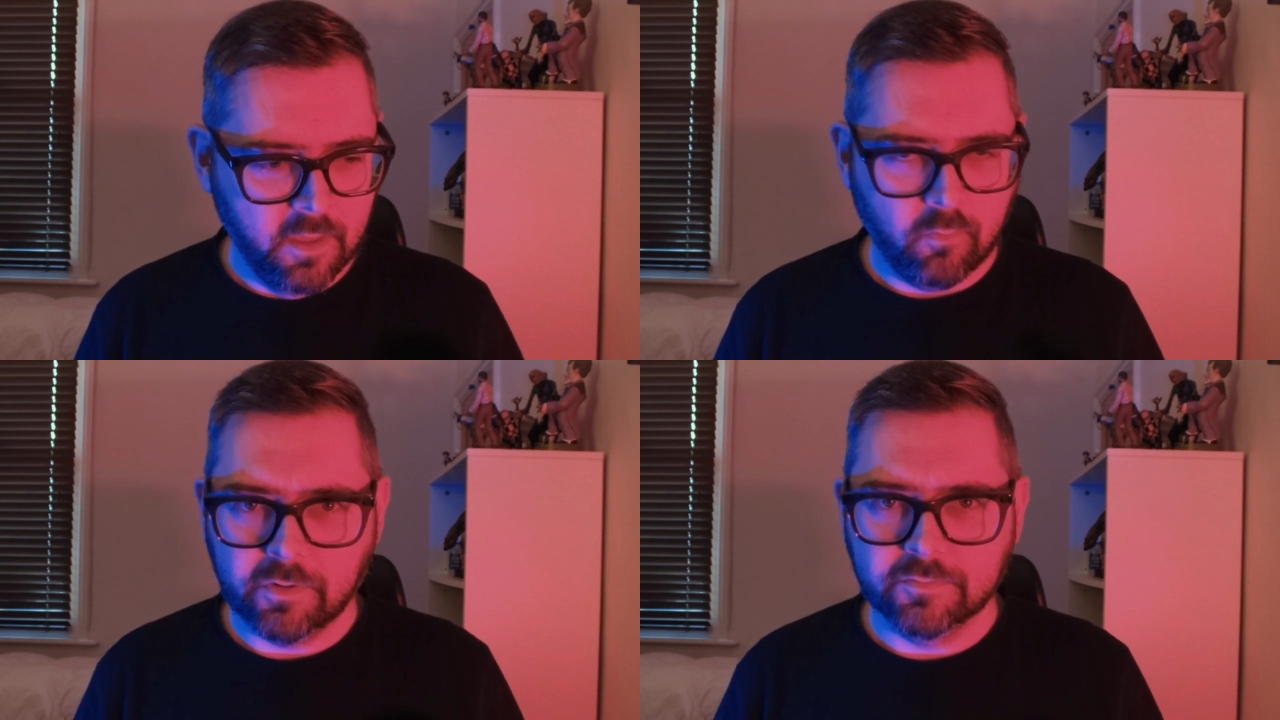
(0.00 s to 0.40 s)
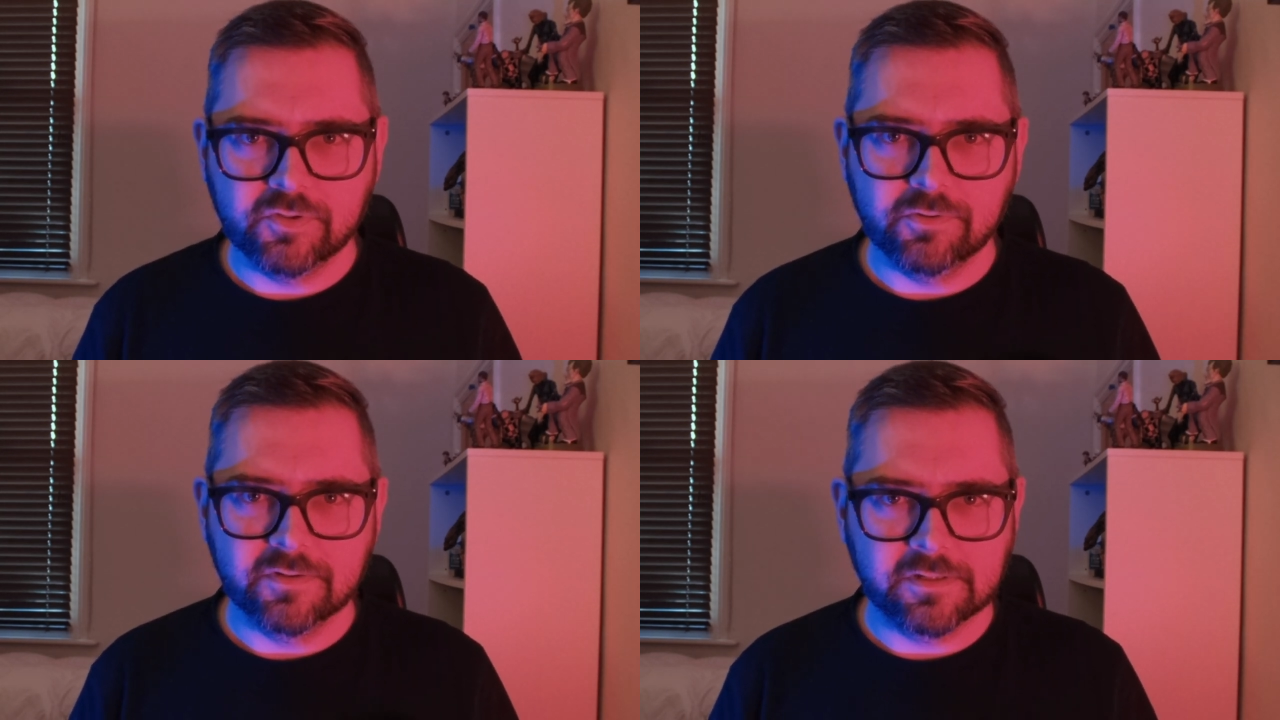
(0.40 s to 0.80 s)
what I'll
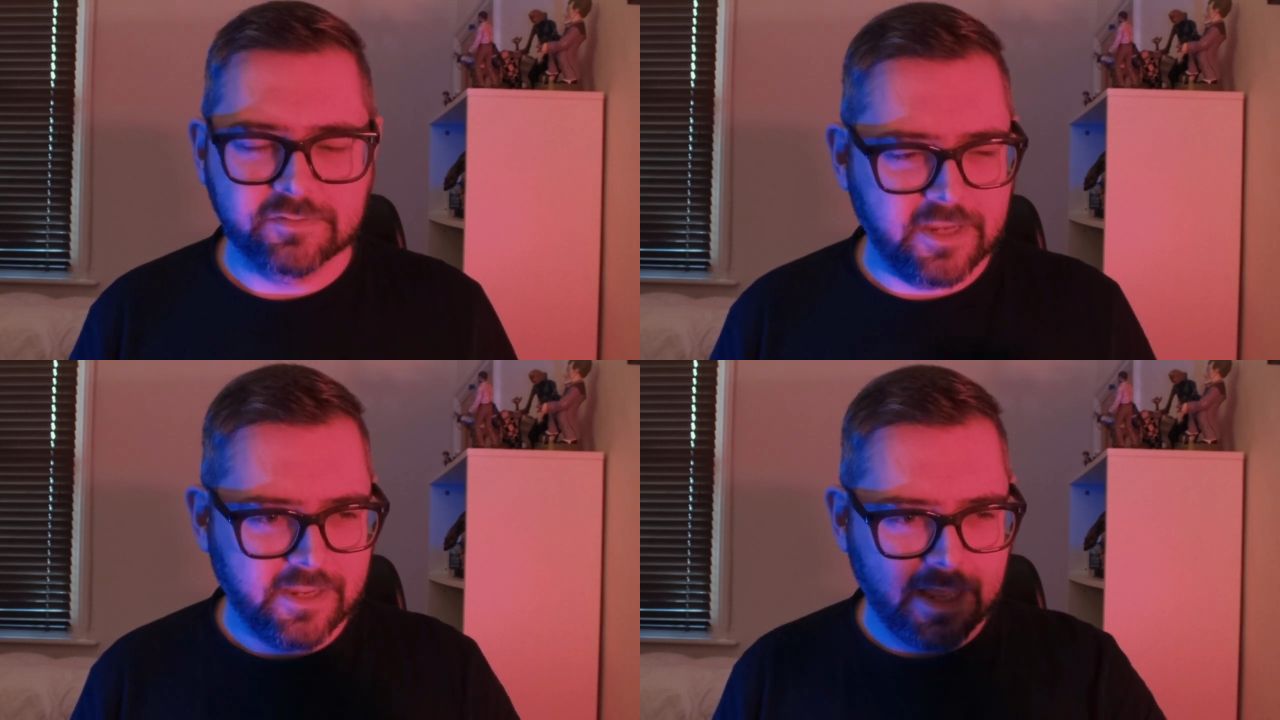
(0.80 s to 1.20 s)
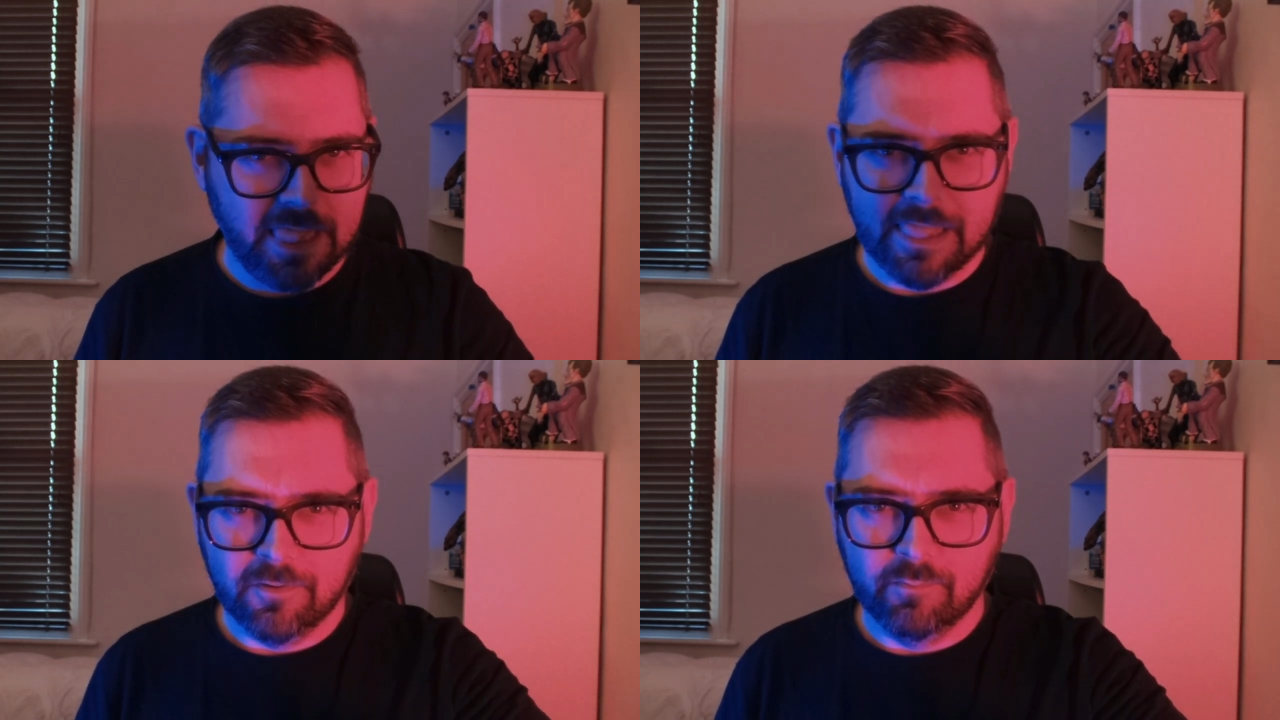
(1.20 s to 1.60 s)
do is I'll take a
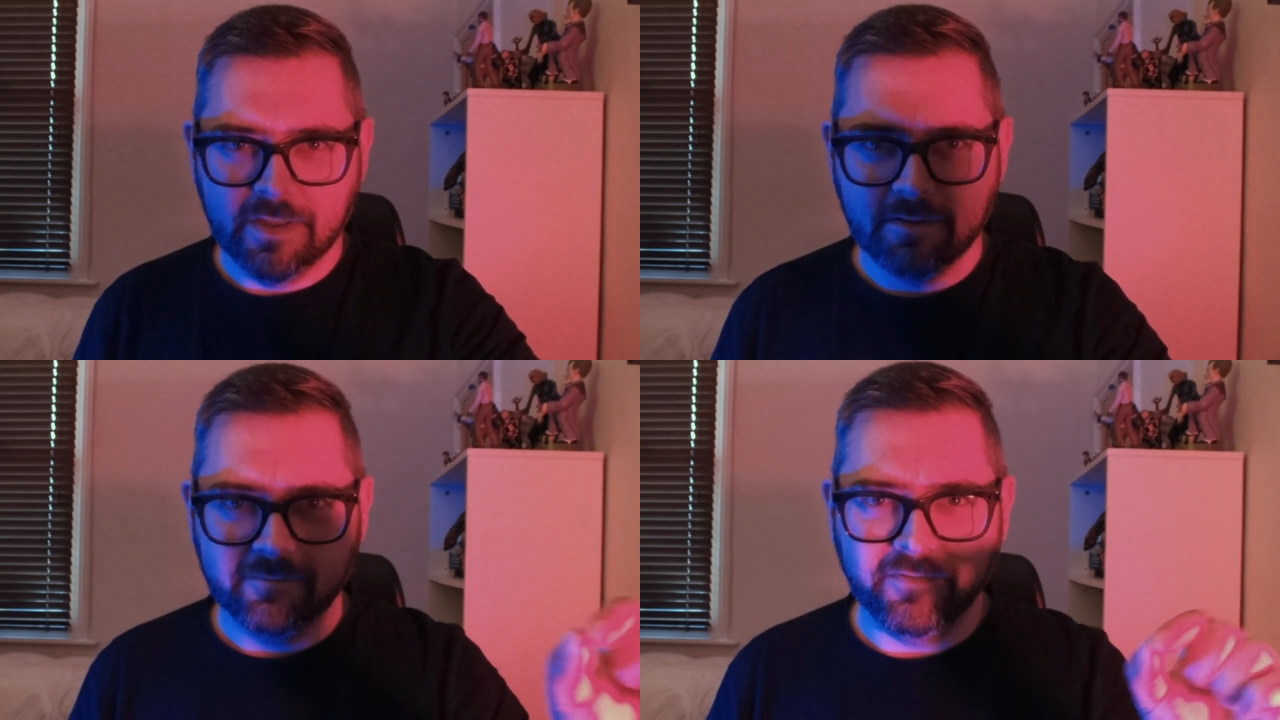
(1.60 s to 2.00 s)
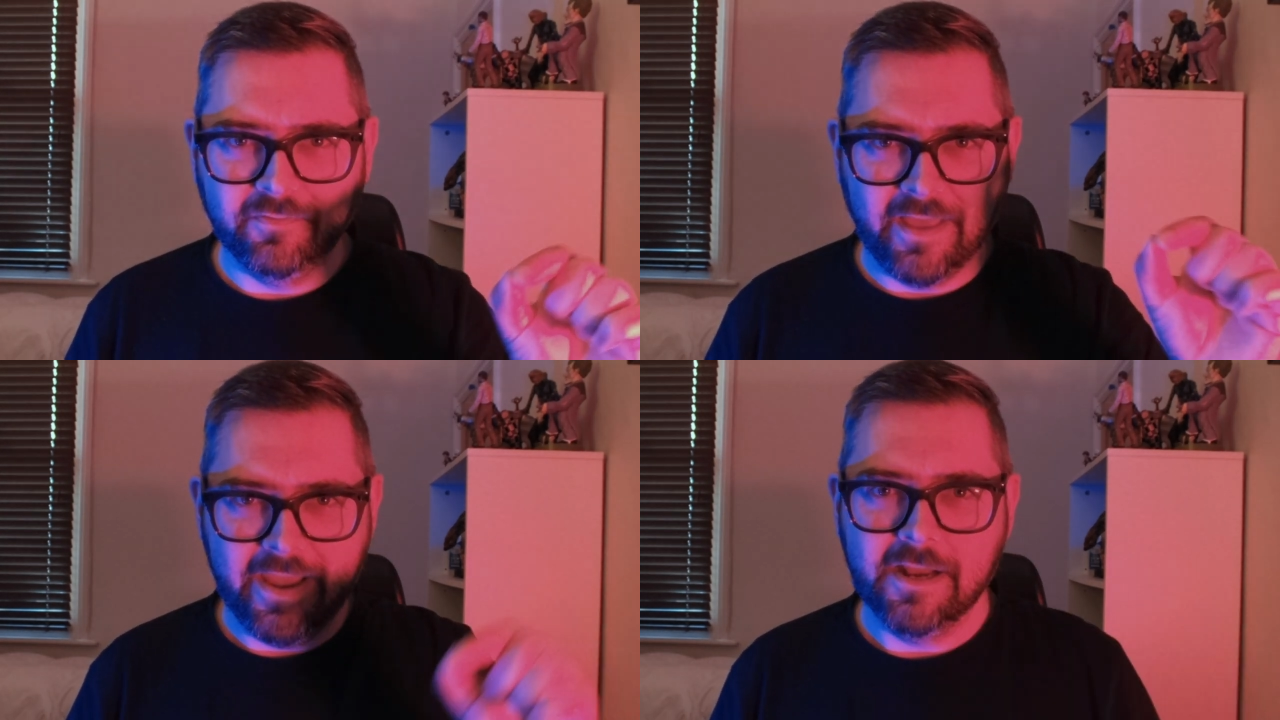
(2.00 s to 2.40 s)
little bit of
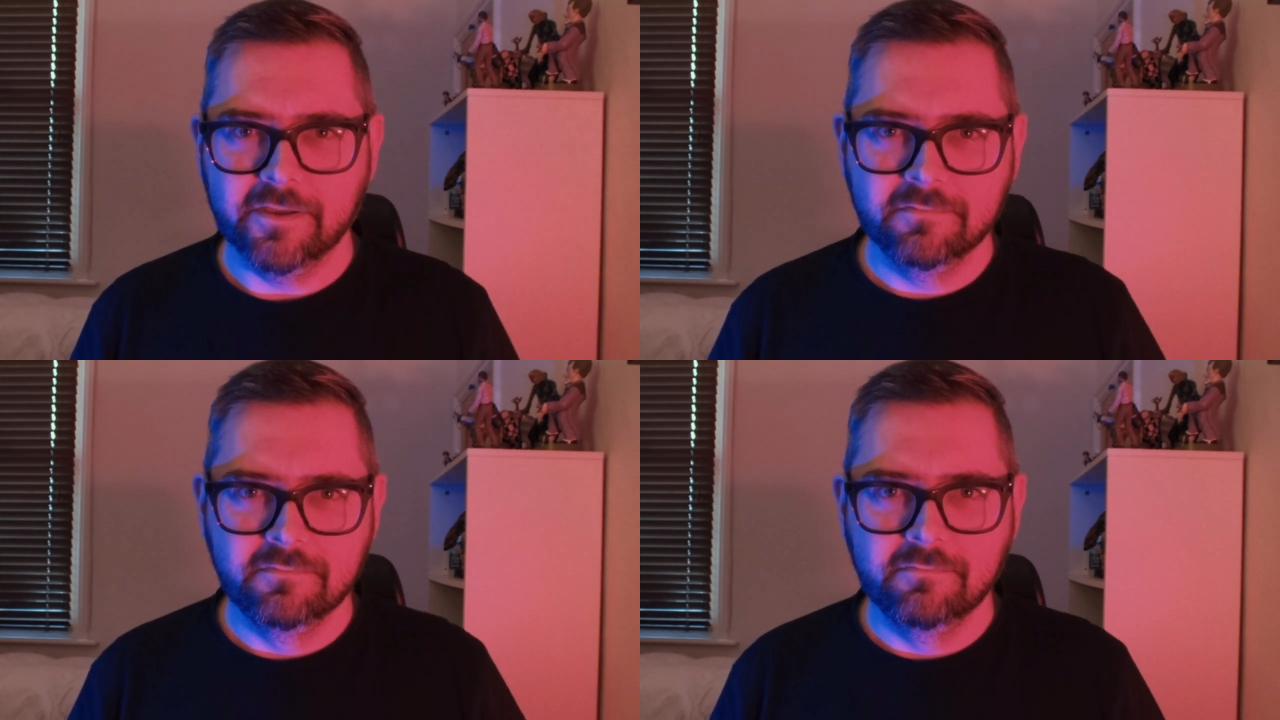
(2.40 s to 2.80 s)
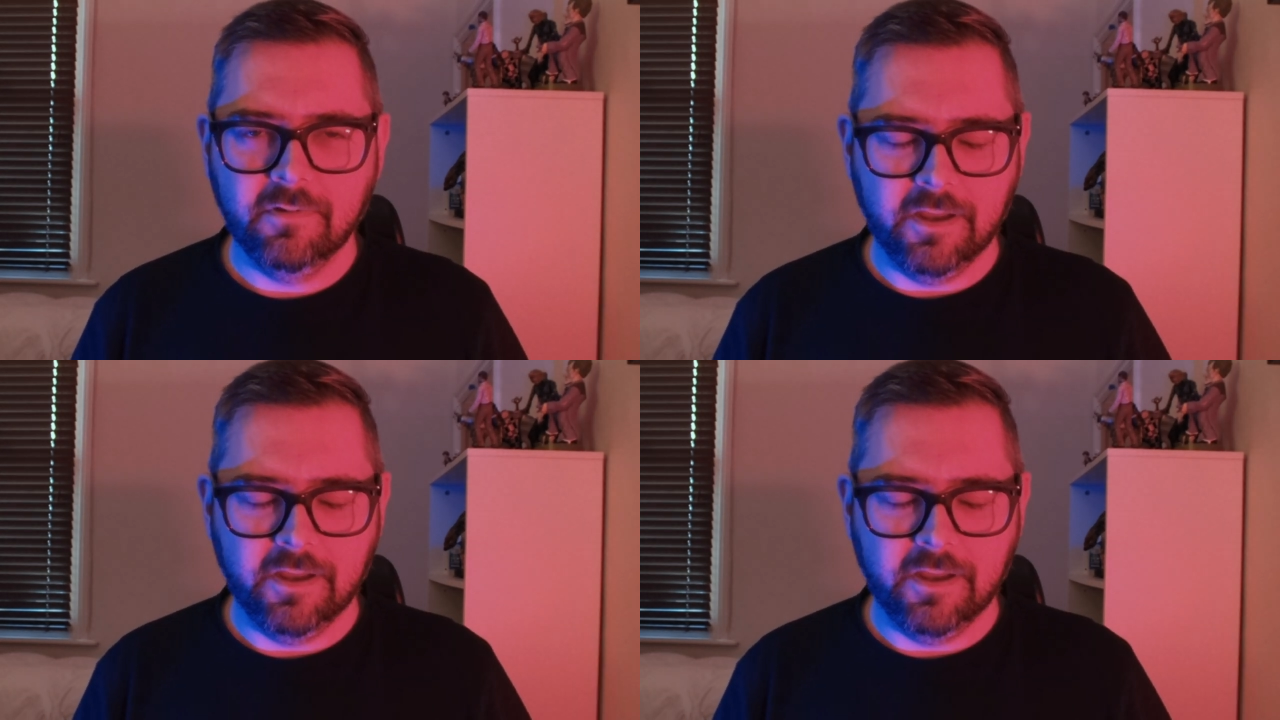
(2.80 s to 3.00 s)
Alien